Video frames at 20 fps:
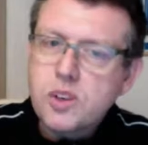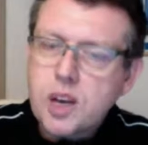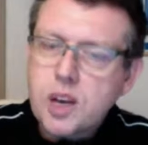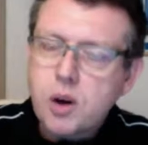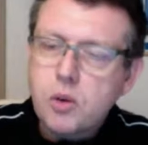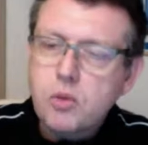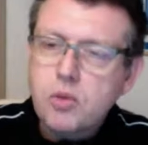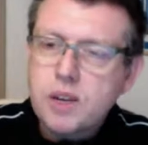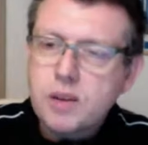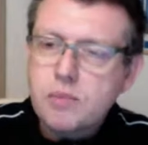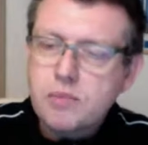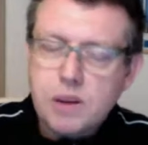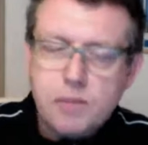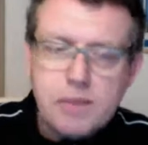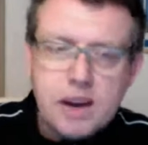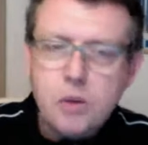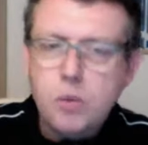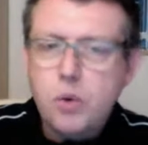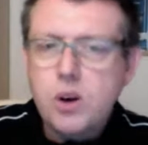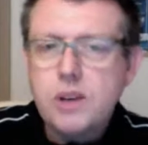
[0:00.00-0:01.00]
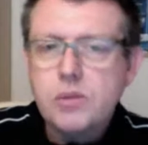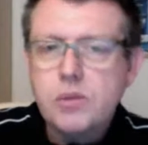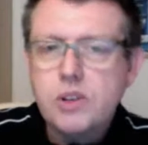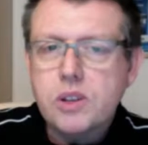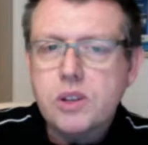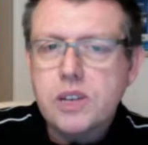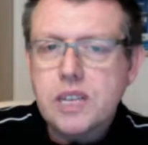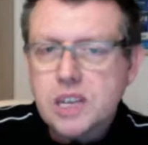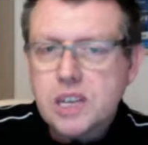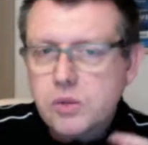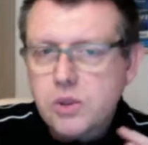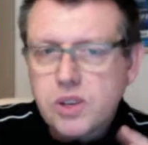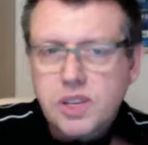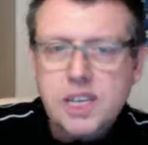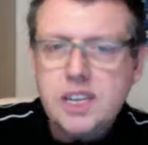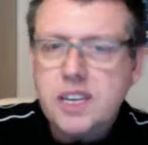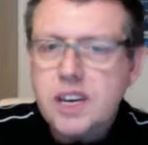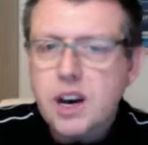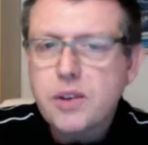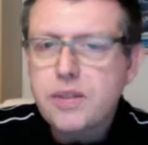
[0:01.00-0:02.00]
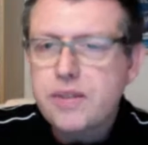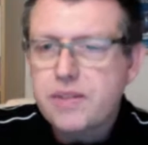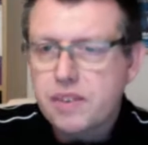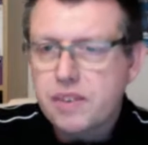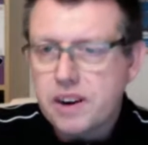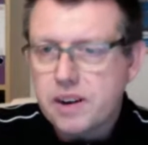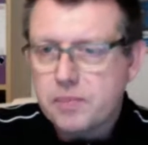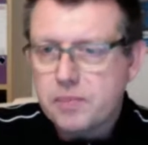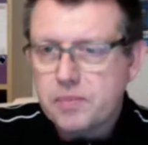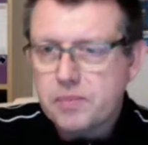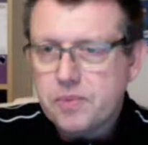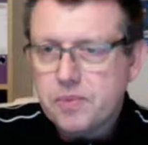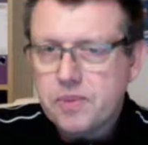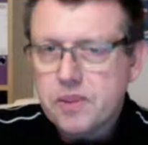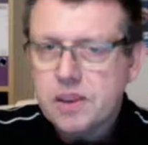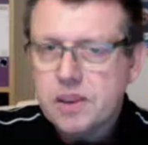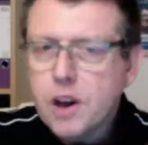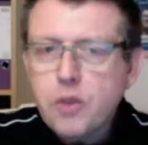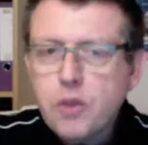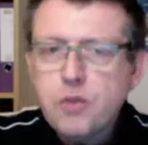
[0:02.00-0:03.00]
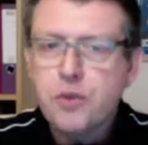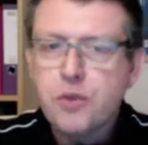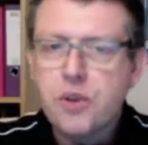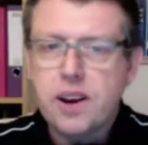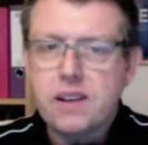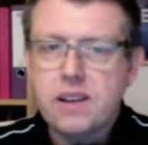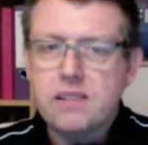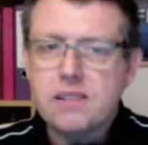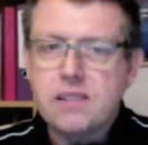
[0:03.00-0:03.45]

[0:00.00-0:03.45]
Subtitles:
told him, no matter what he was doing, they always said, go for it, go for it.